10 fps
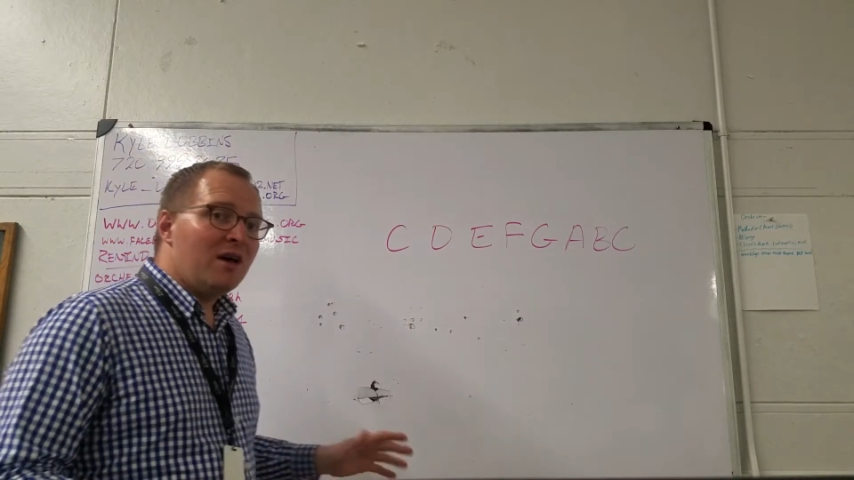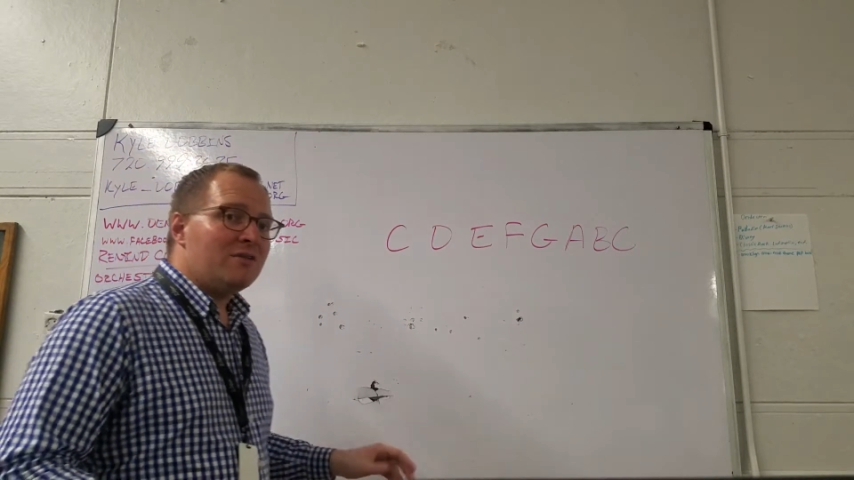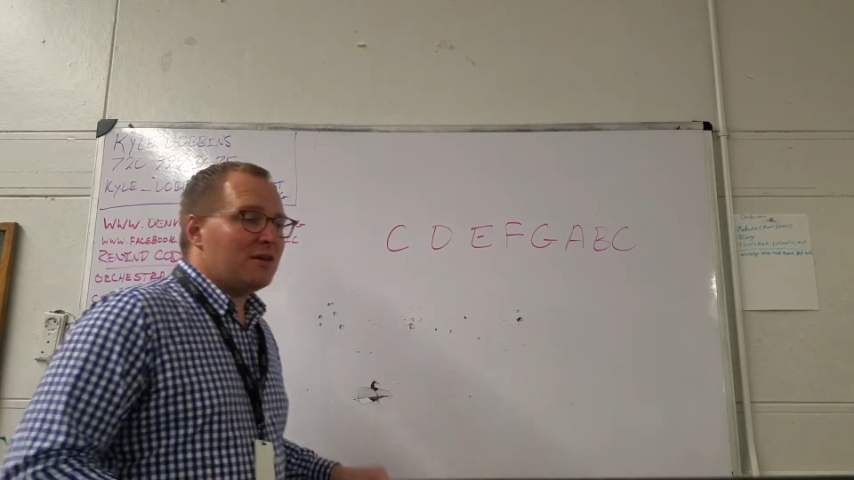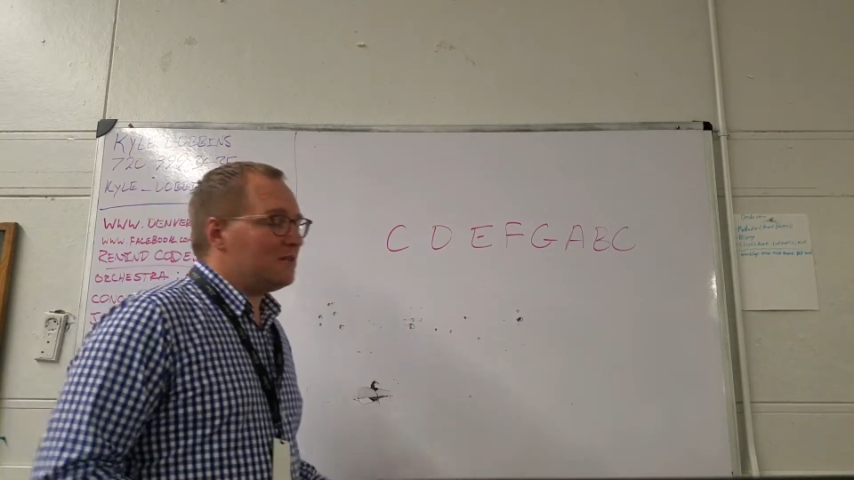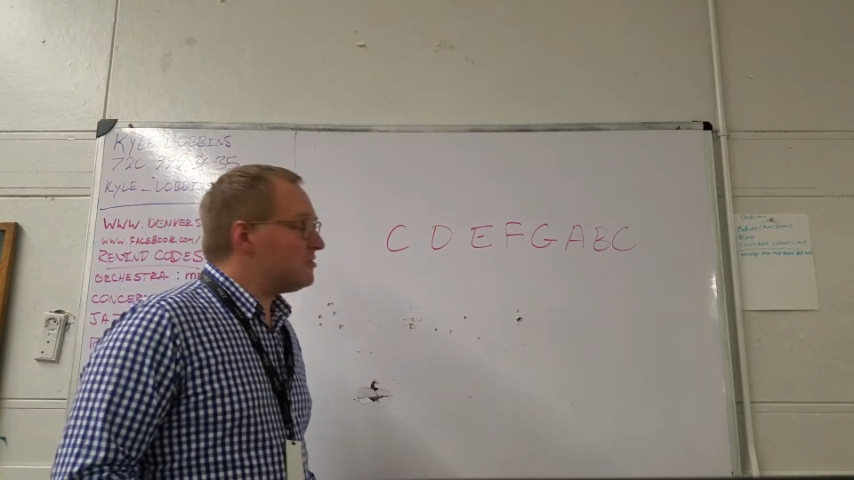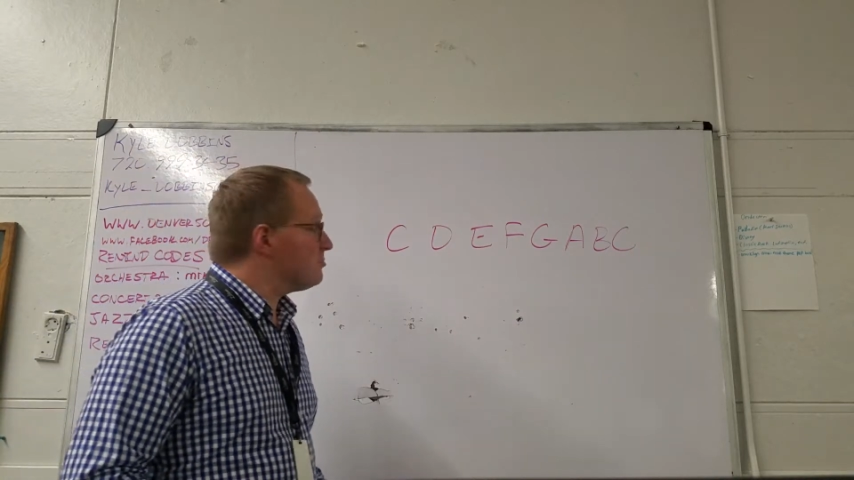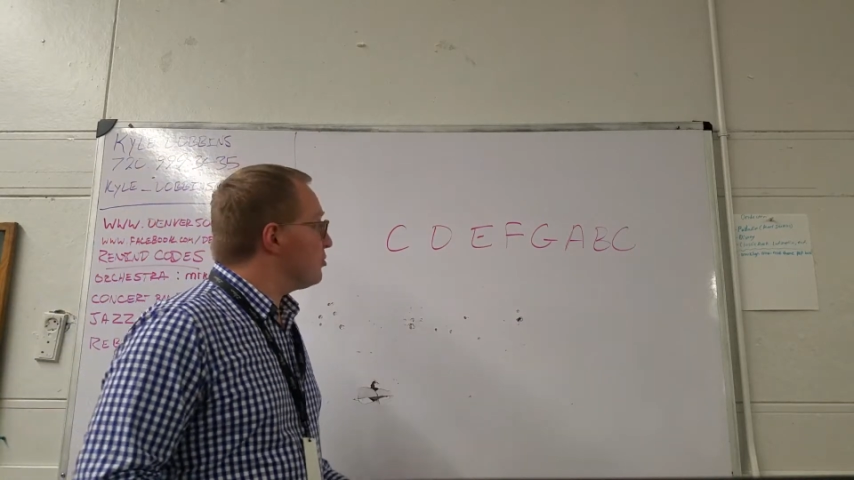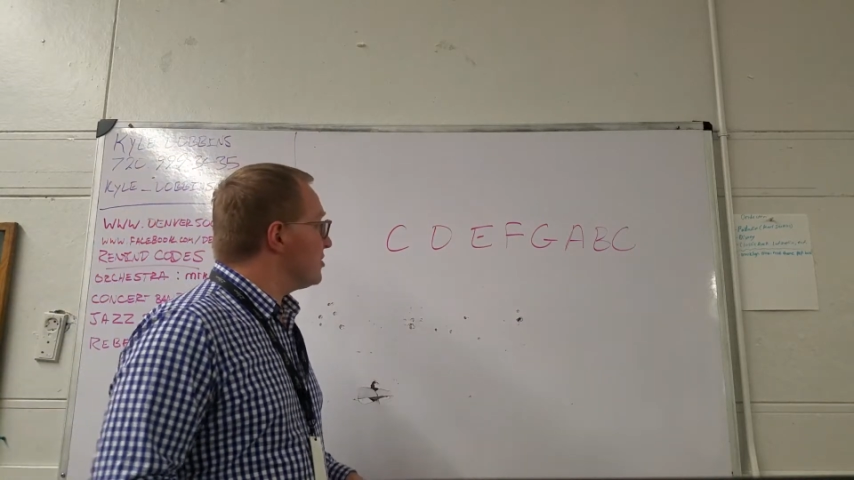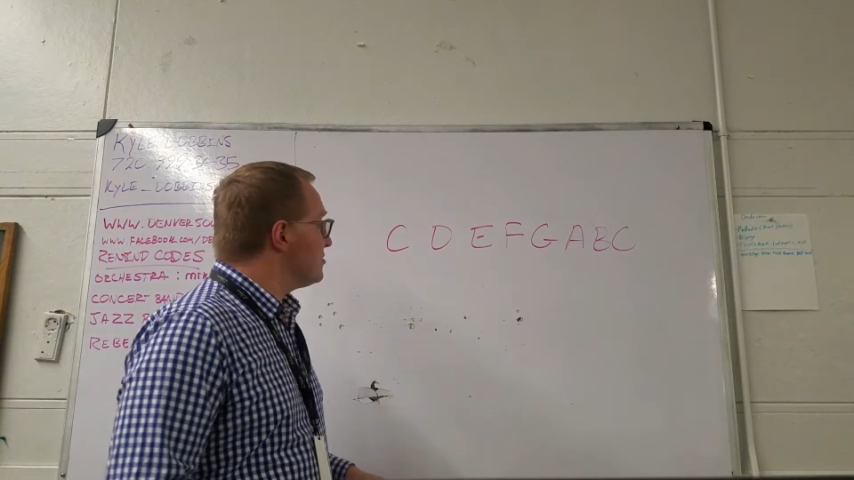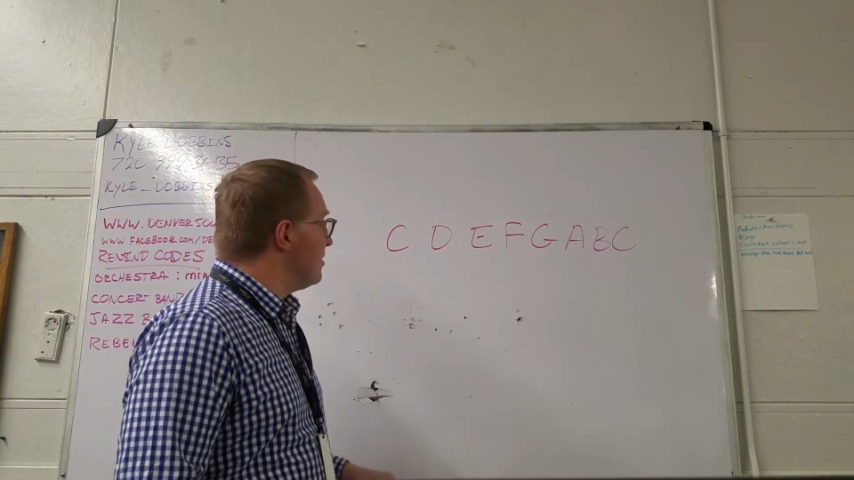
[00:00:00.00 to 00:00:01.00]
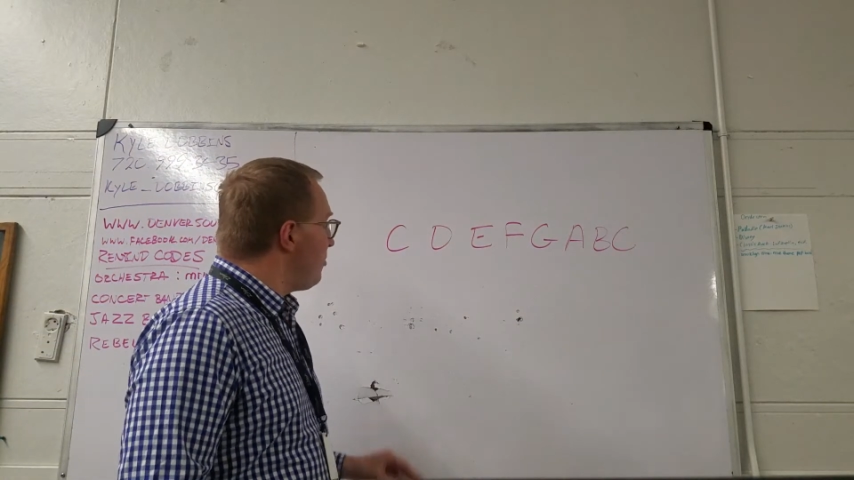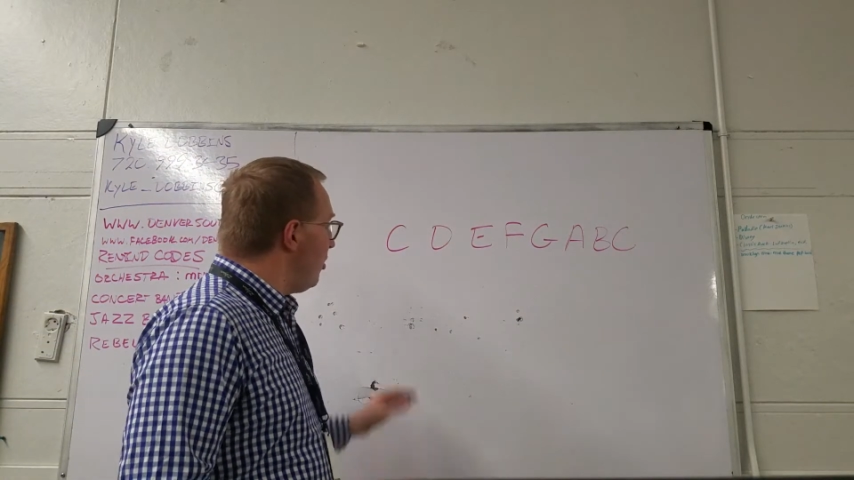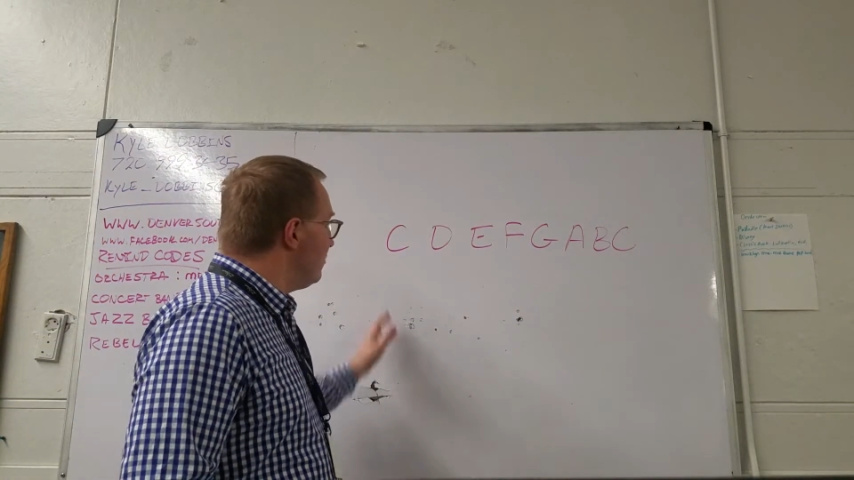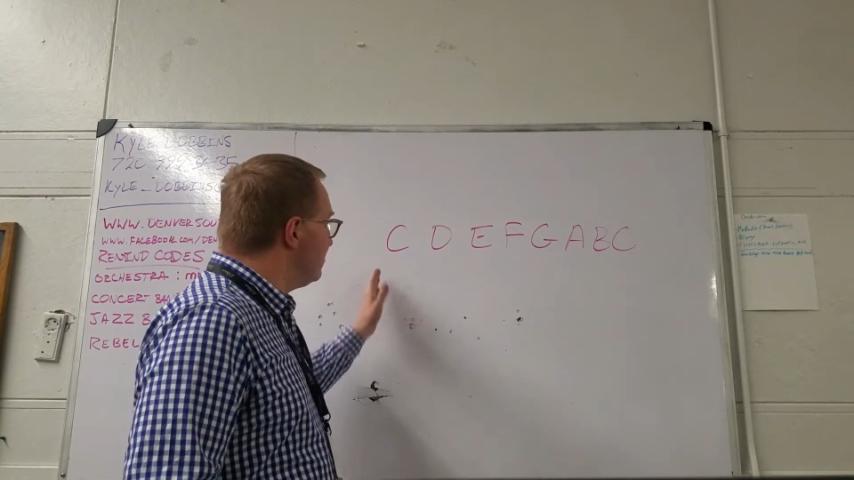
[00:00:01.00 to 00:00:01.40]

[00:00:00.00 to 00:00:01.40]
Now this is pretty simple.